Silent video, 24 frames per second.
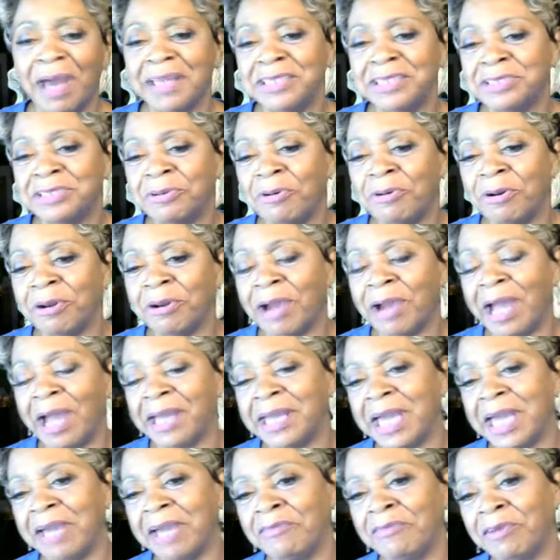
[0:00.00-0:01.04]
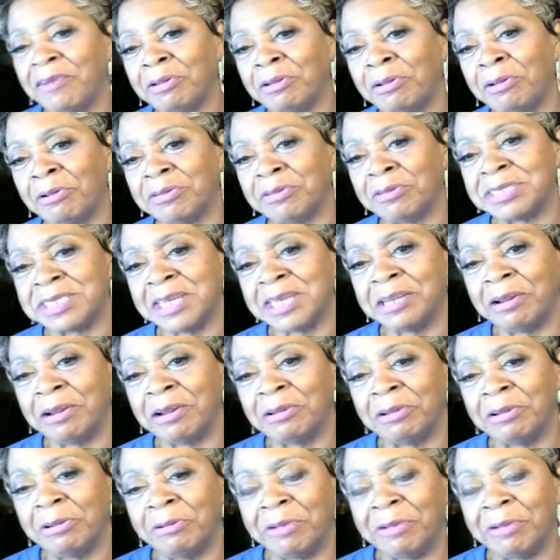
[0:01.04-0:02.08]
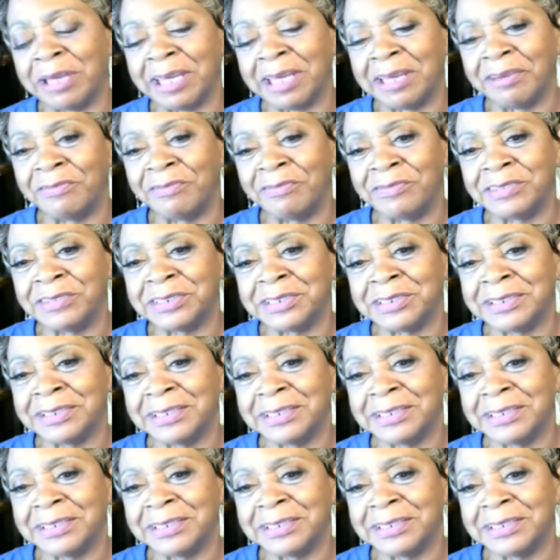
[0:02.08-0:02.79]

When my daughter, I gave her a little, center, a little gift